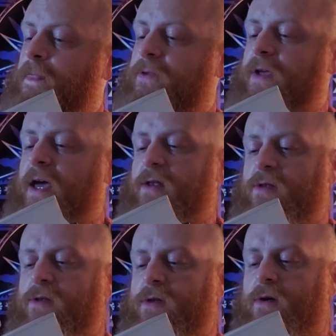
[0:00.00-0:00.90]

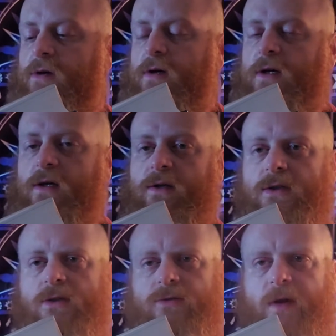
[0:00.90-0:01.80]
death in
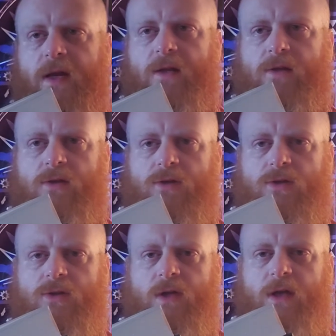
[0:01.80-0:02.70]

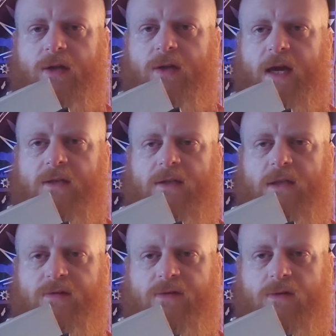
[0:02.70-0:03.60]
strange and
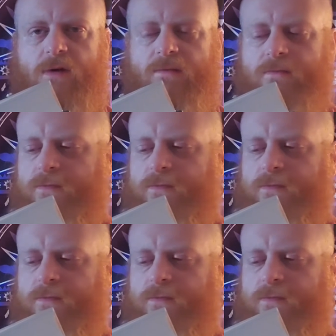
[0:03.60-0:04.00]
ghastly form.